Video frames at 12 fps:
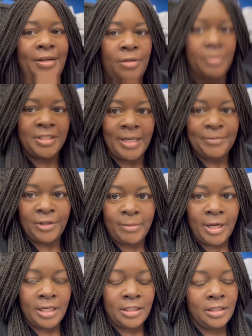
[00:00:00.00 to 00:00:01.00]
don't know what chapter I'm
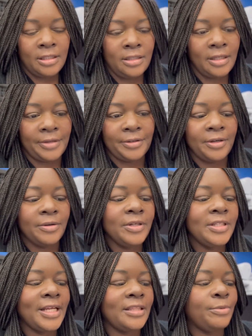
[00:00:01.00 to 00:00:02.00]
on. I don't know.
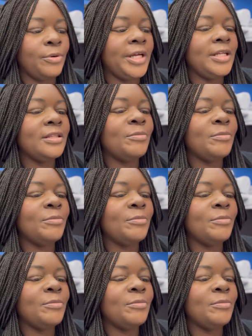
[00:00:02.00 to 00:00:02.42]
Not the point.